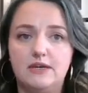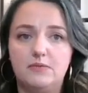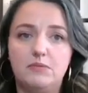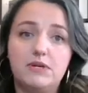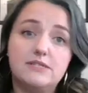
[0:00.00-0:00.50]
We
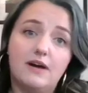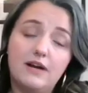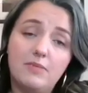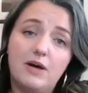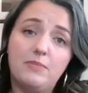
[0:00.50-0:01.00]
want to talk
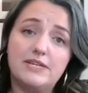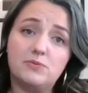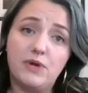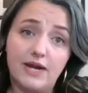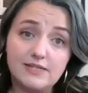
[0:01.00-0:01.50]
about best
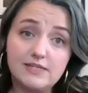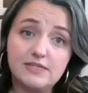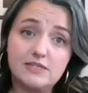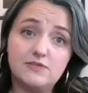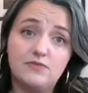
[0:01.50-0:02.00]

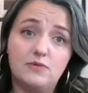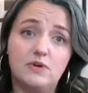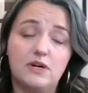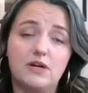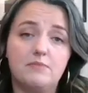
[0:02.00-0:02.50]
practices
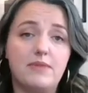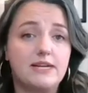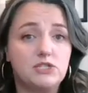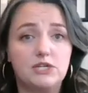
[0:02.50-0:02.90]
for managing